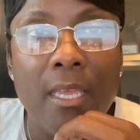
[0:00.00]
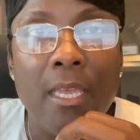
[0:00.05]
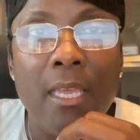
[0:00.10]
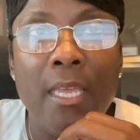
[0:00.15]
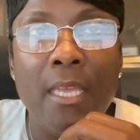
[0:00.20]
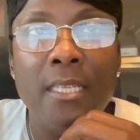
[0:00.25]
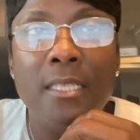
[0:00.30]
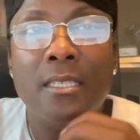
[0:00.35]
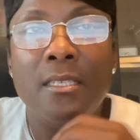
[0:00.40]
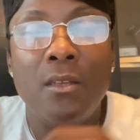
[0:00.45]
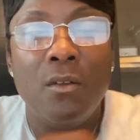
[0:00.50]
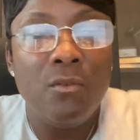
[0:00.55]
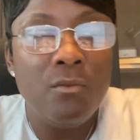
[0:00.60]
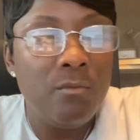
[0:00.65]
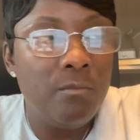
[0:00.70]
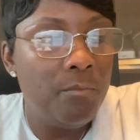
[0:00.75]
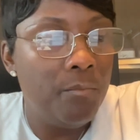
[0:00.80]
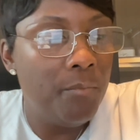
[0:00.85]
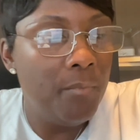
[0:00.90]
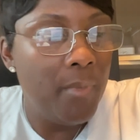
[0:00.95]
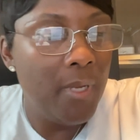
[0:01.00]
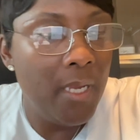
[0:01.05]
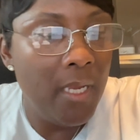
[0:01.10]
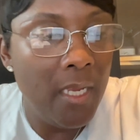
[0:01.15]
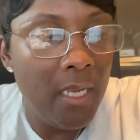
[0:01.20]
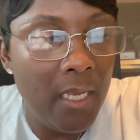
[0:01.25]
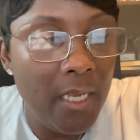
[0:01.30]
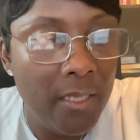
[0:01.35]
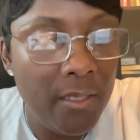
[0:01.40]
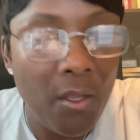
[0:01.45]
And so
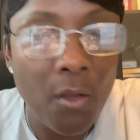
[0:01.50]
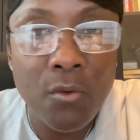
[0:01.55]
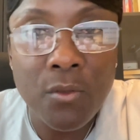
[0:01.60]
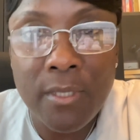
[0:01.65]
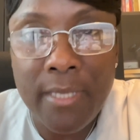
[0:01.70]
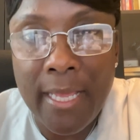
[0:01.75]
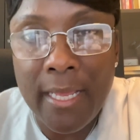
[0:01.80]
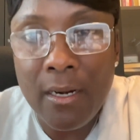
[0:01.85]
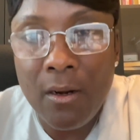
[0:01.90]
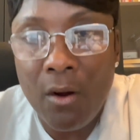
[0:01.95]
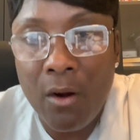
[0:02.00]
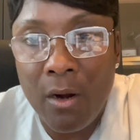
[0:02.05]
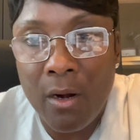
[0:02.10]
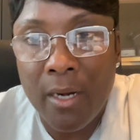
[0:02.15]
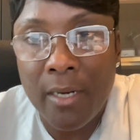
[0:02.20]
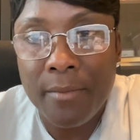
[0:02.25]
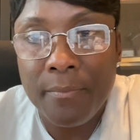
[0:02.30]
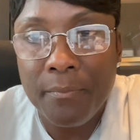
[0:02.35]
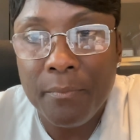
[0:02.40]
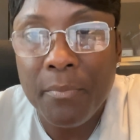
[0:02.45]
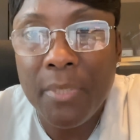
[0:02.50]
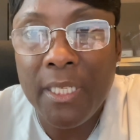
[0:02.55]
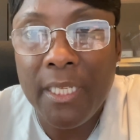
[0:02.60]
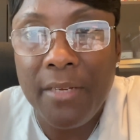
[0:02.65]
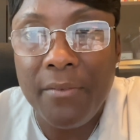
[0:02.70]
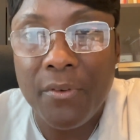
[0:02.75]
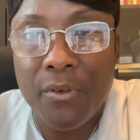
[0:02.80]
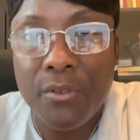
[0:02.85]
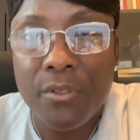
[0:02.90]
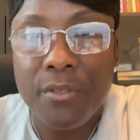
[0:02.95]
those that are
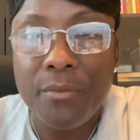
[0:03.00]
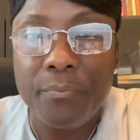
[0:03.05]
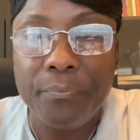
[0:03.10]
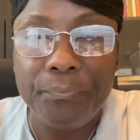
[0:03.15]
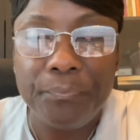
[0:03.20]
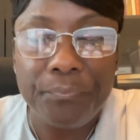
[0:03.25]
believers,